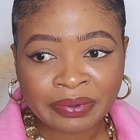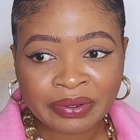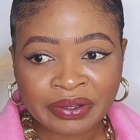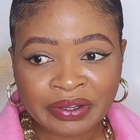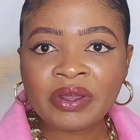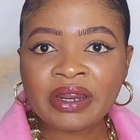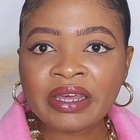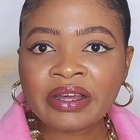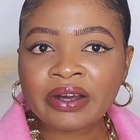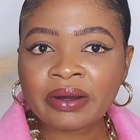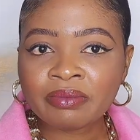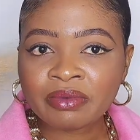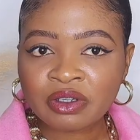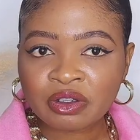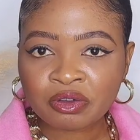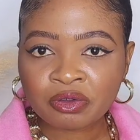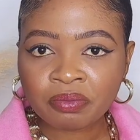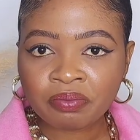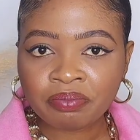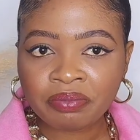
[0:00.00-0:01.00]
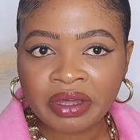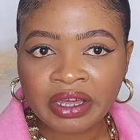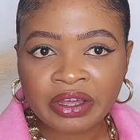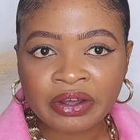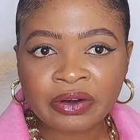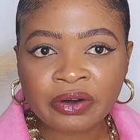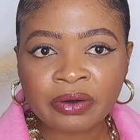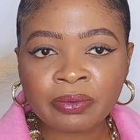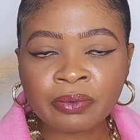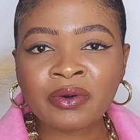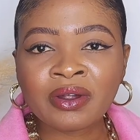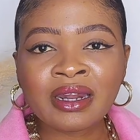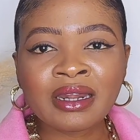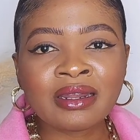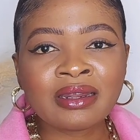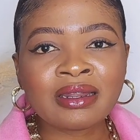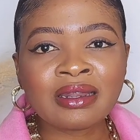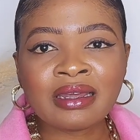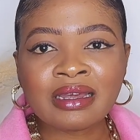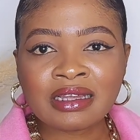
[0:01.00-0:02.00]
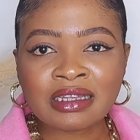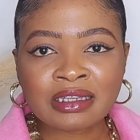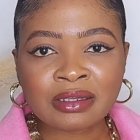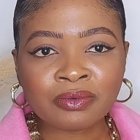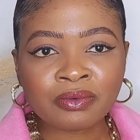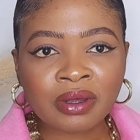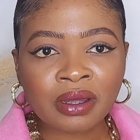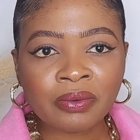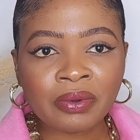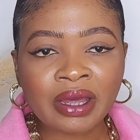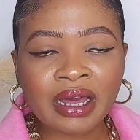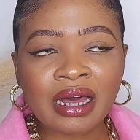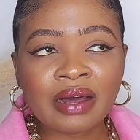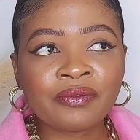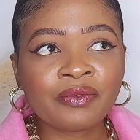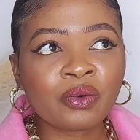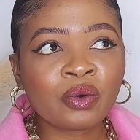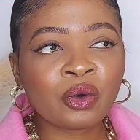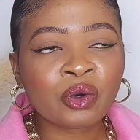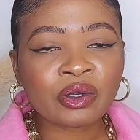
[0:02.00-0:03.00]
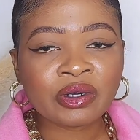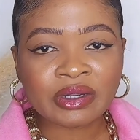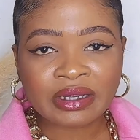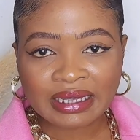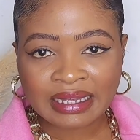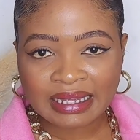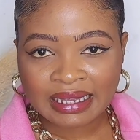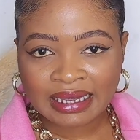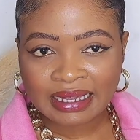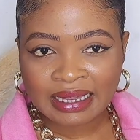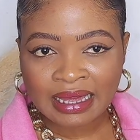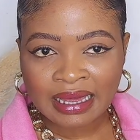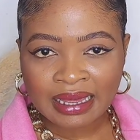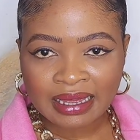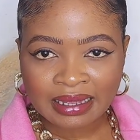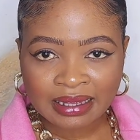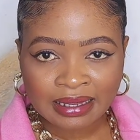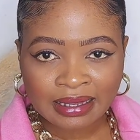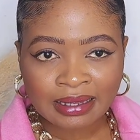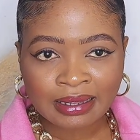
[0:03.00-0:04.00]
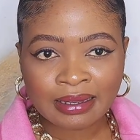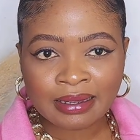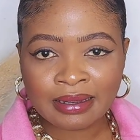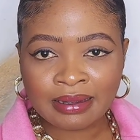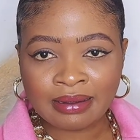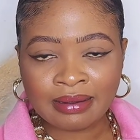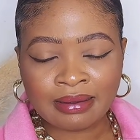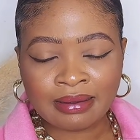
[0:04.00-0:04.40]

When it comes to makeup, one of the days where we have all the cakey